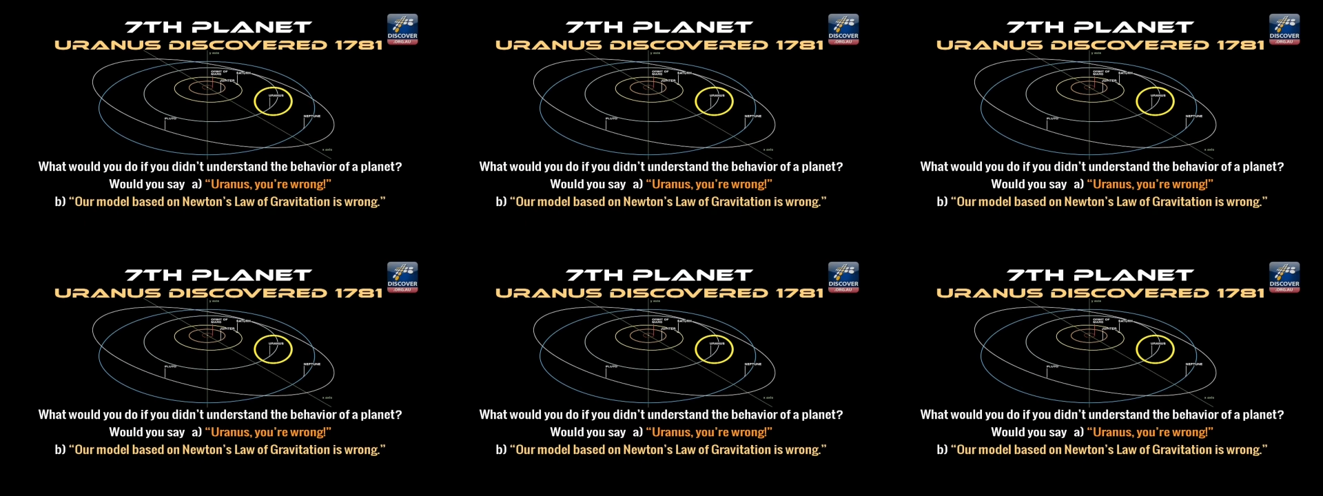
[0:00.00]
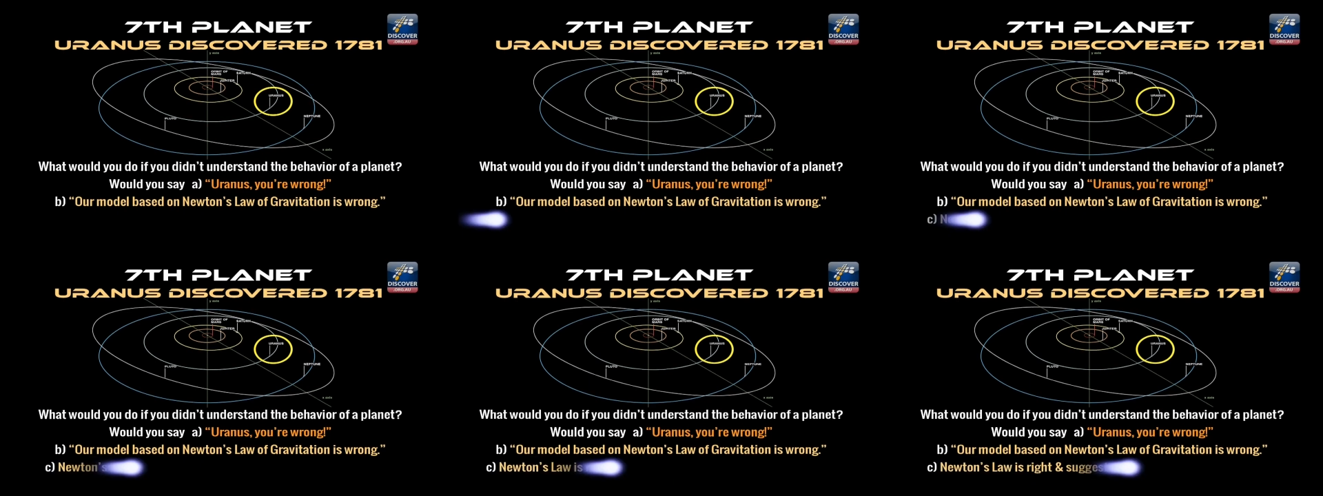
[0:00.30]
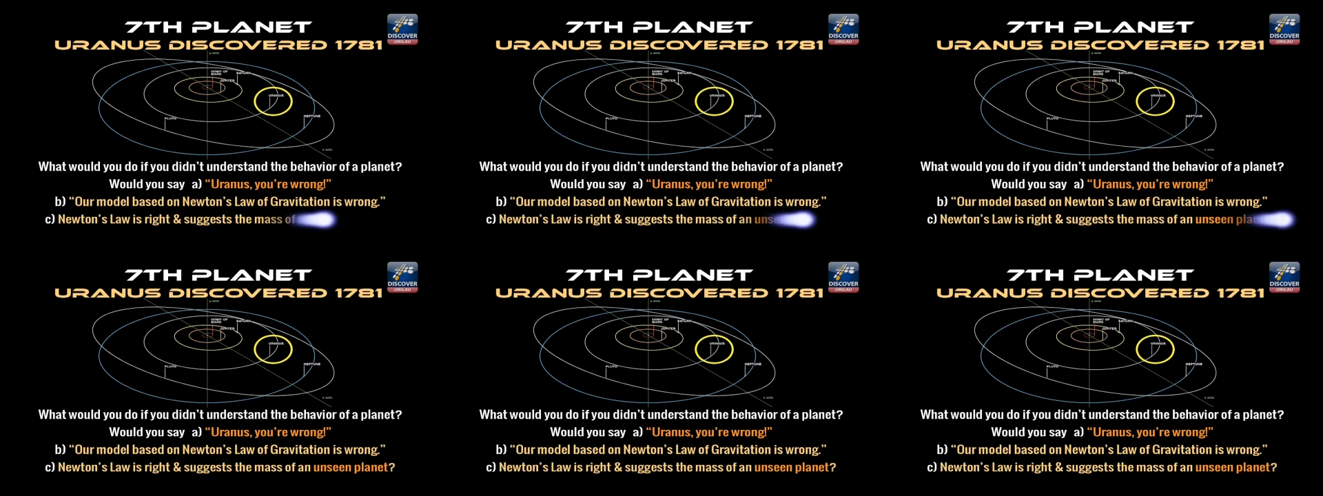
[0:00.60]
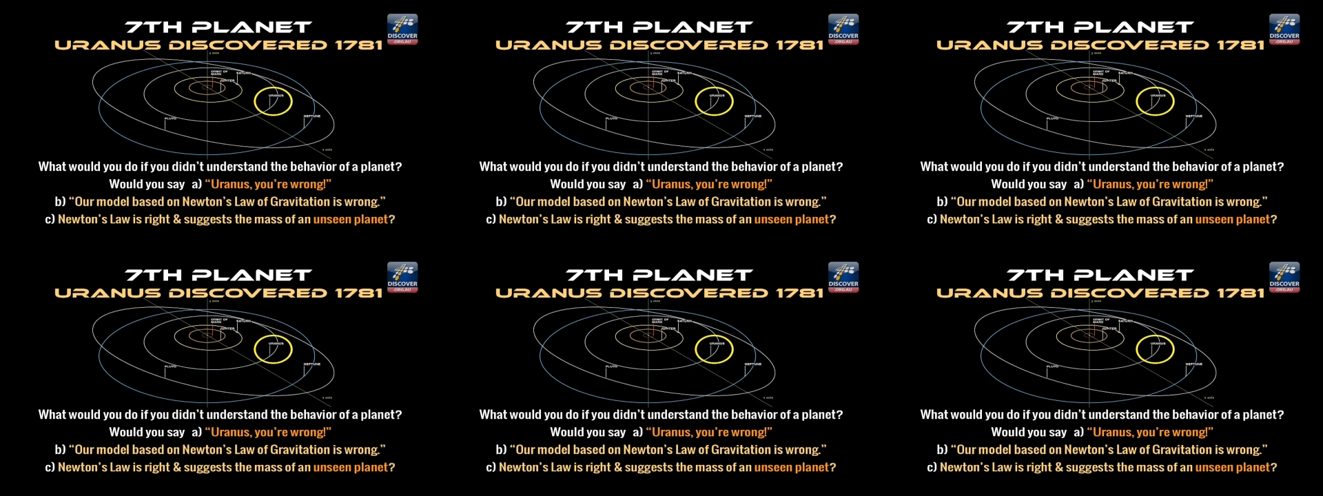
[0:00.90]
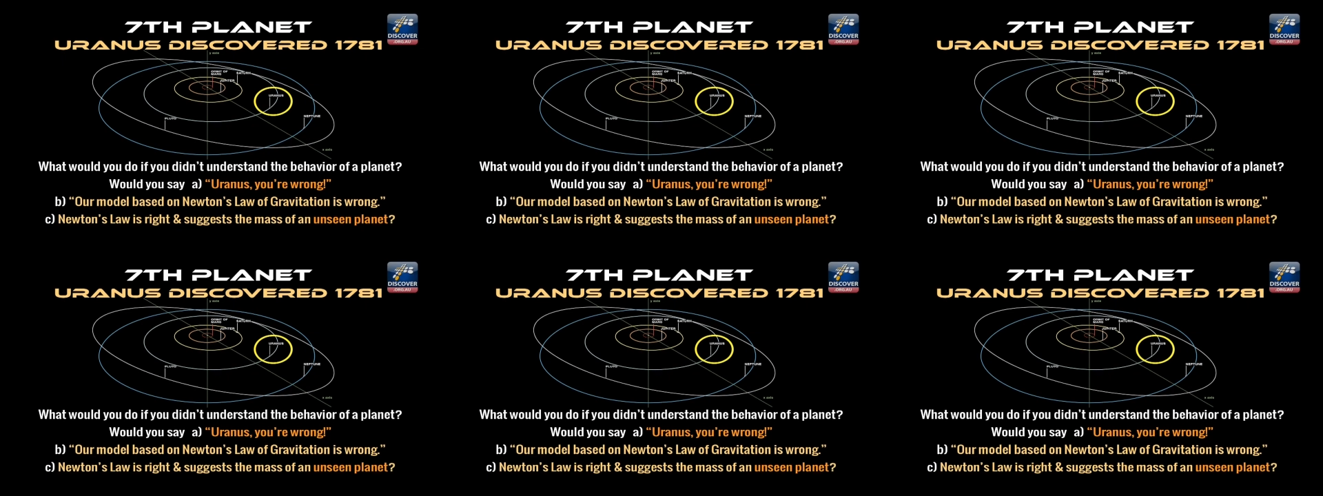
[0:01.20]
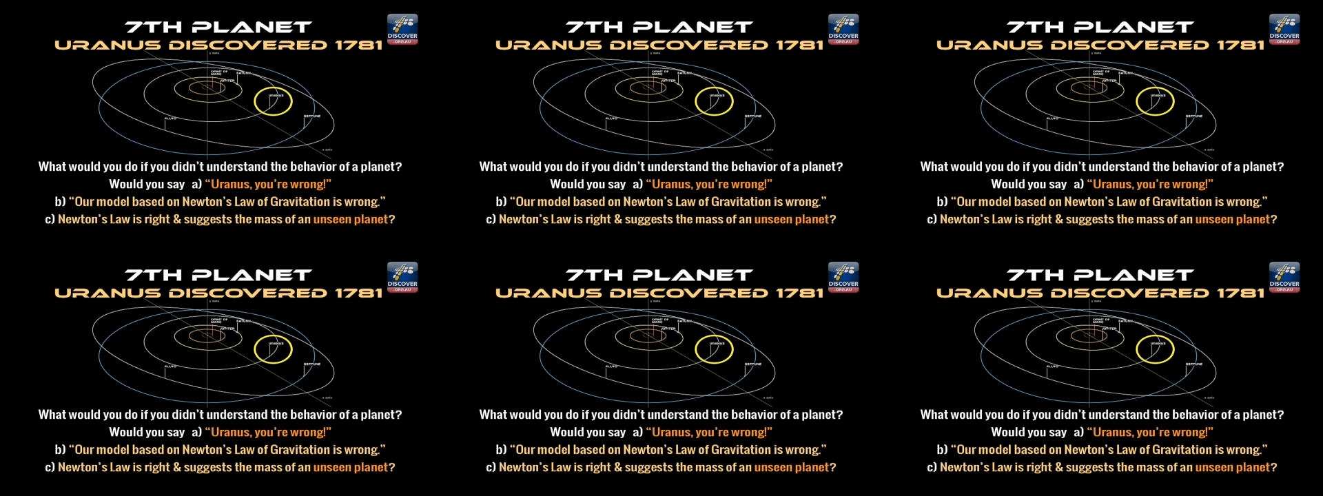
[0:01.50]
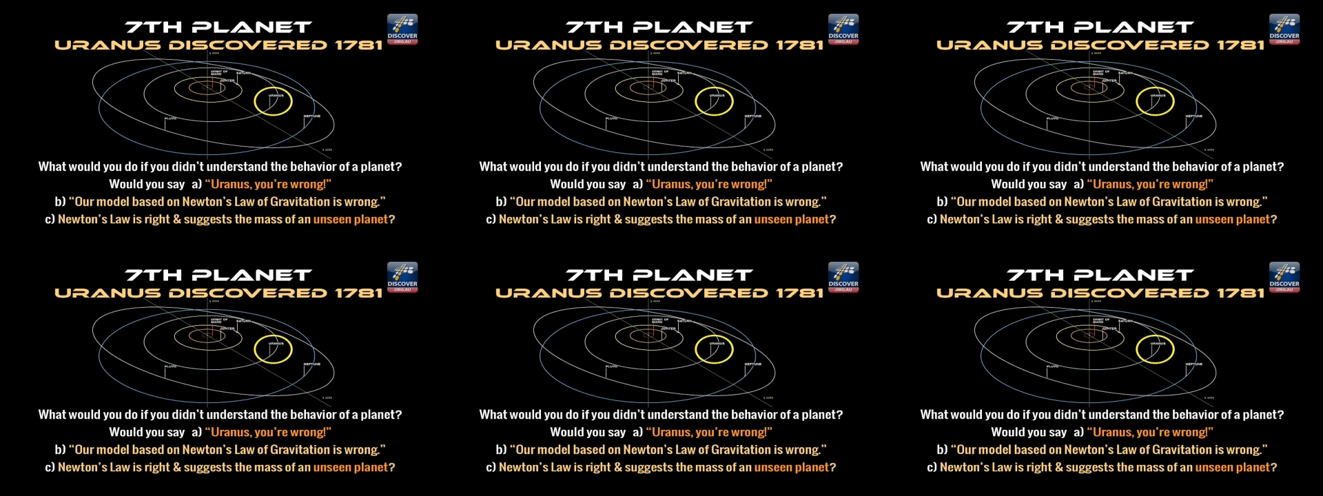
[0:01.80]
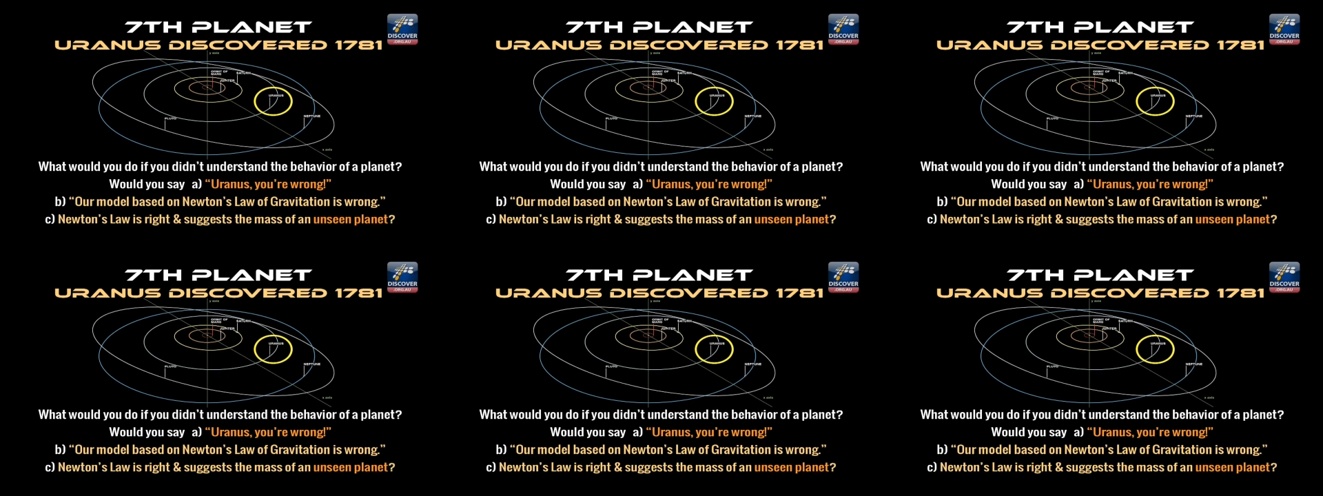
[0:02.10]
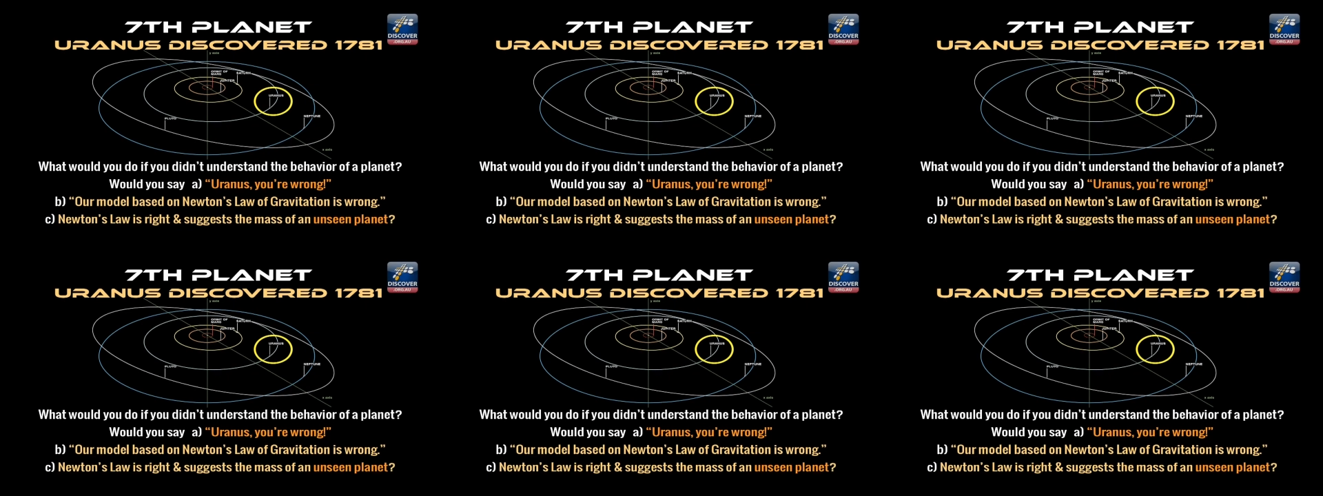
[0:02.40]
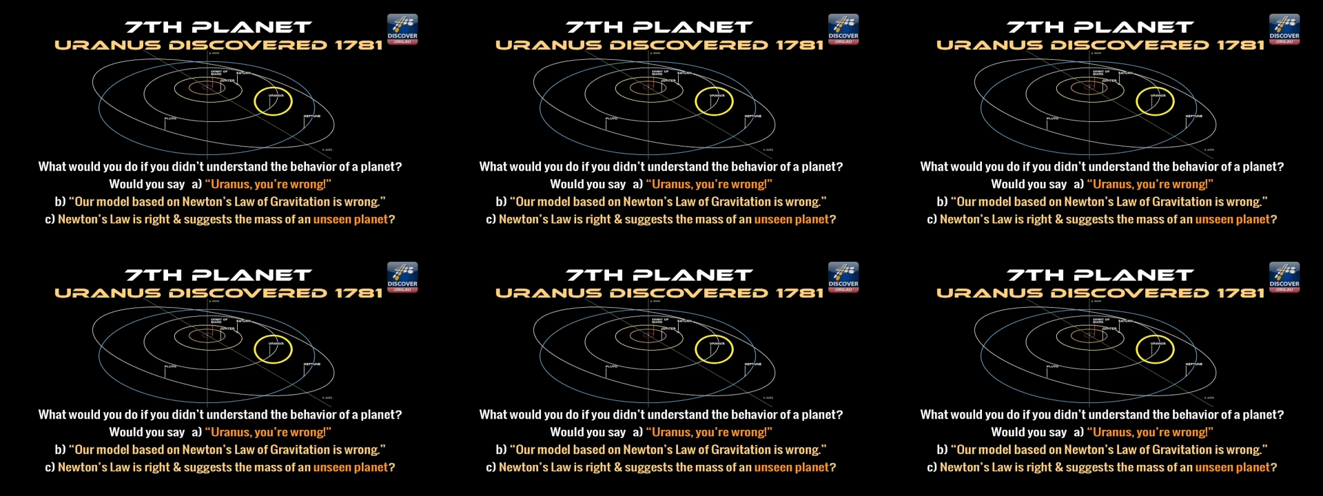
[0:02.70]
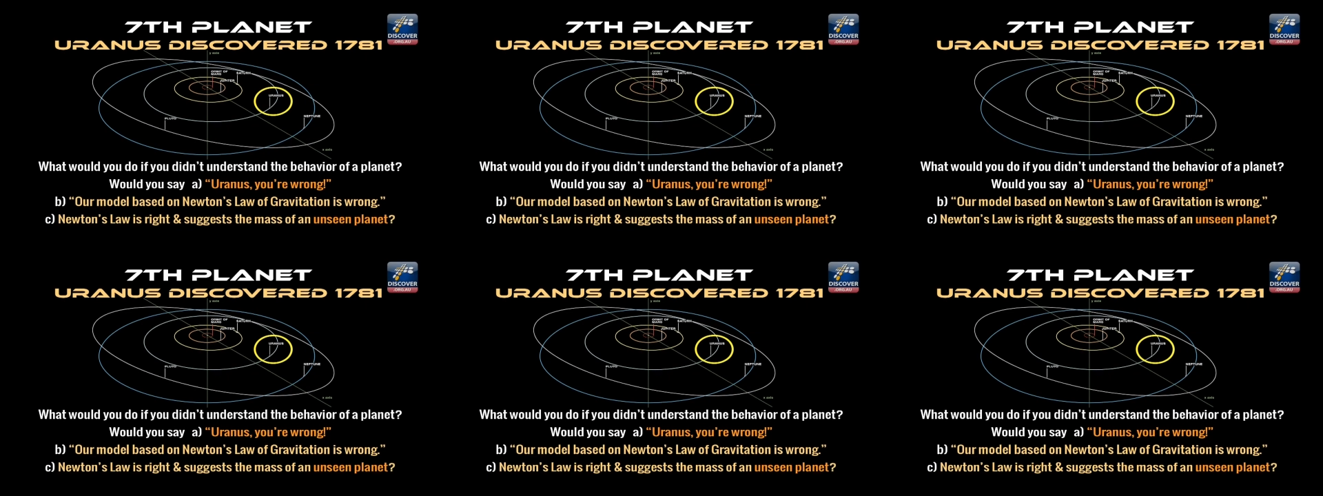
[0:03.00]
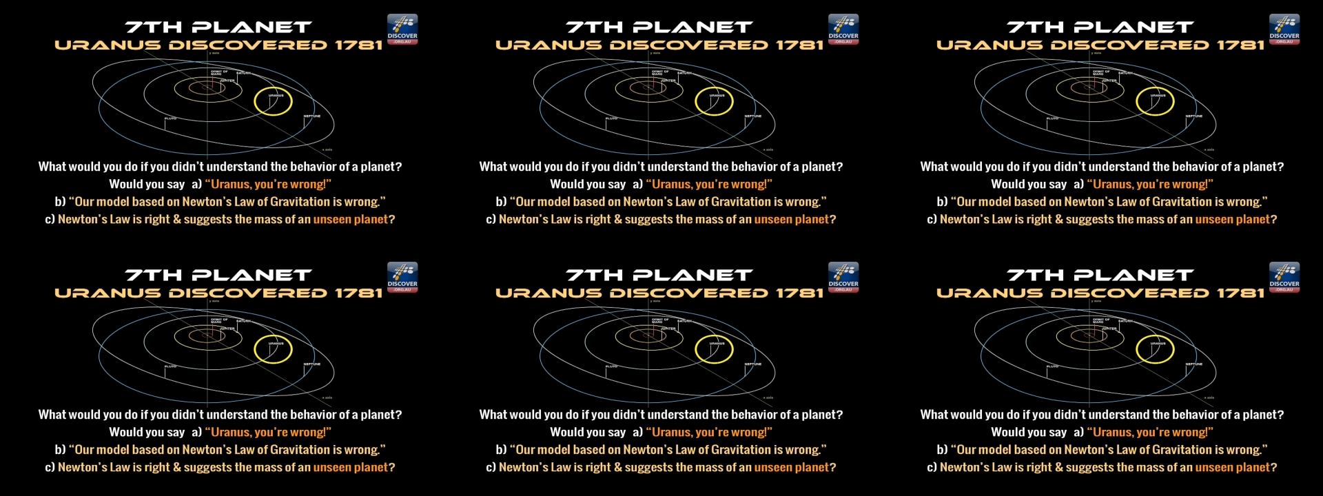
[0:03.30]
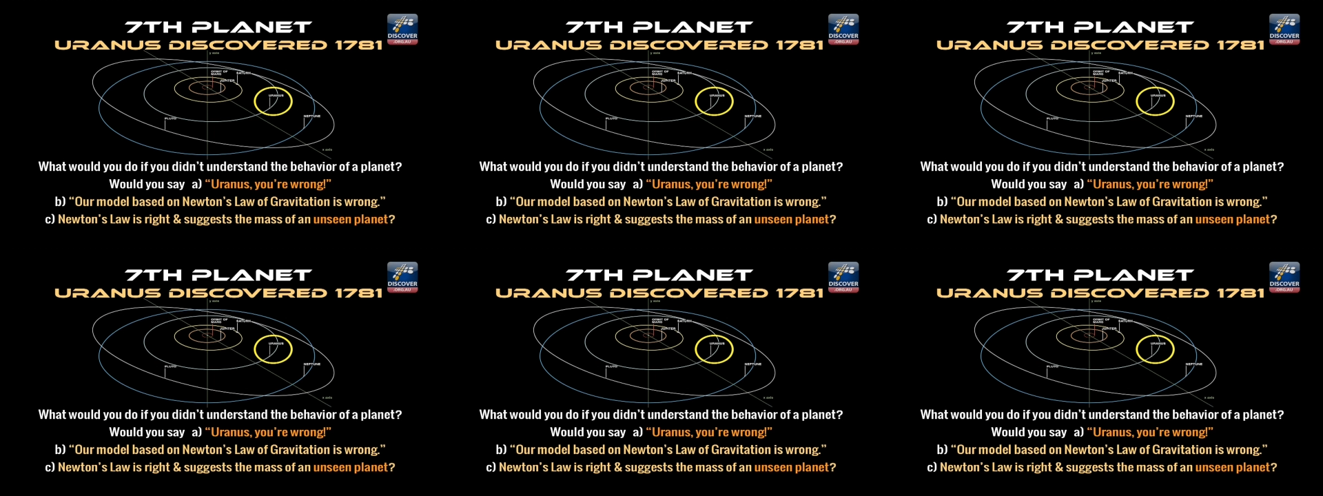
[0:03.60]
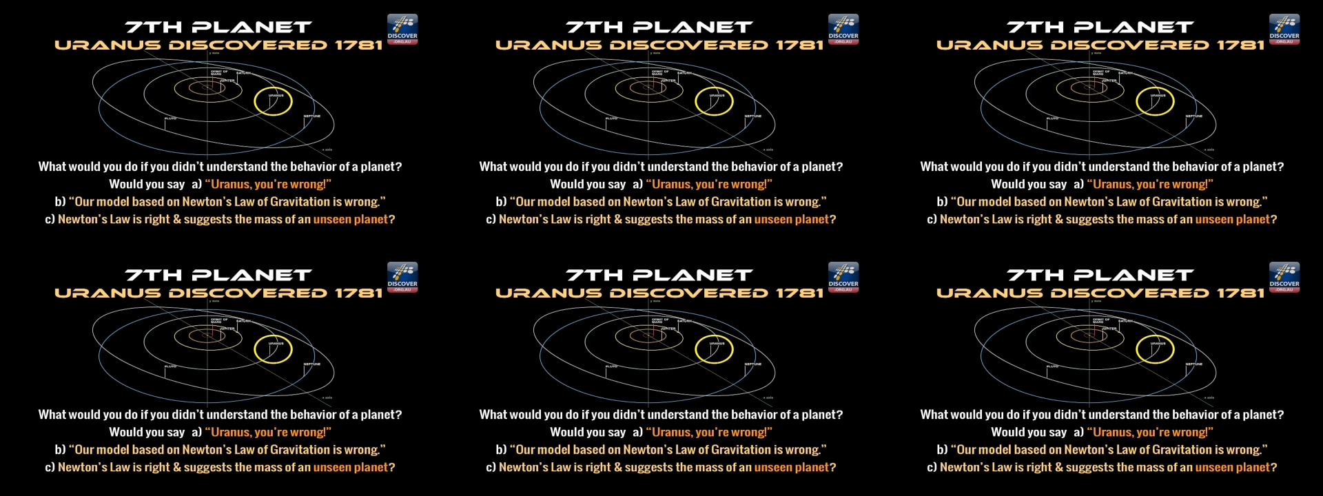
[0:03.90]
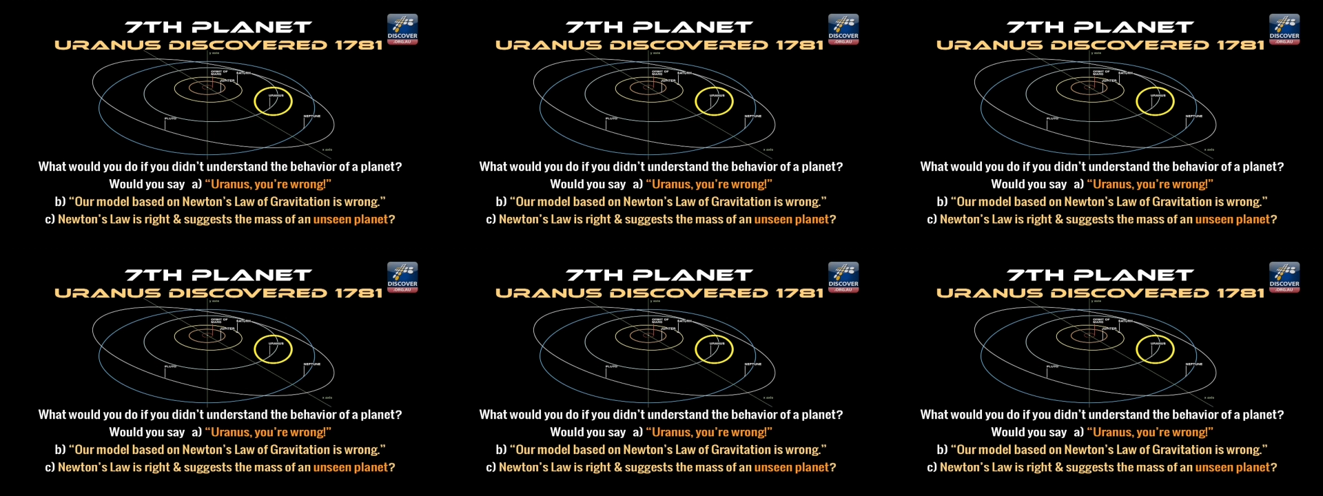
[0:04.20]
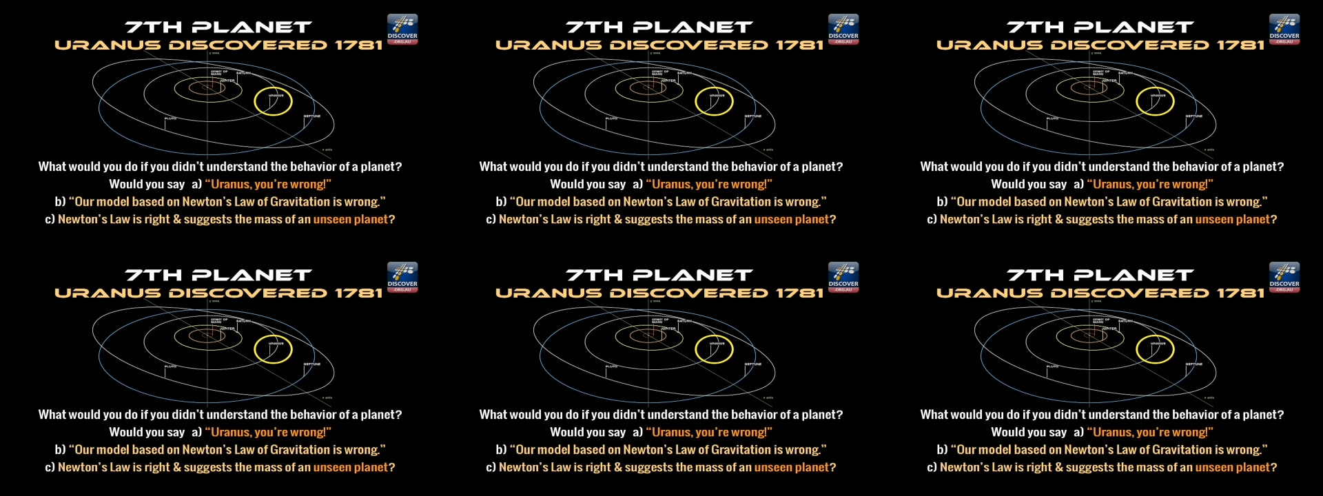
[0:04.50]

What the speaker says: Nobody's mouth can be seen.